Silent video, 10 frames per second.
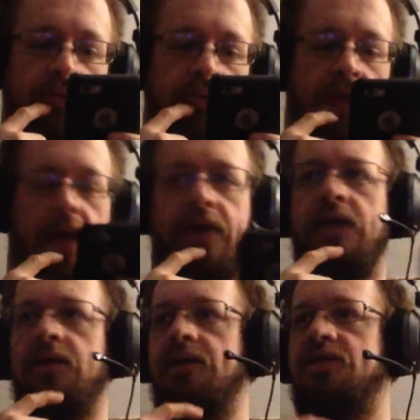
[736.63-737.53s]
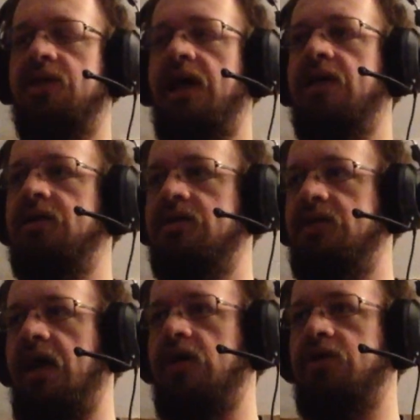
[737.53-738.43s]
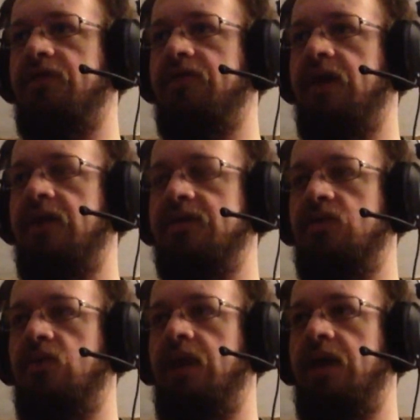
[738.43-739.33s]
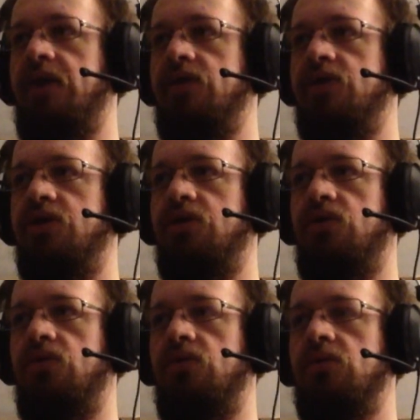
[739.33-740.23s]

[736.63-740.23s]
Yeah, and then the scientist actually finds a way to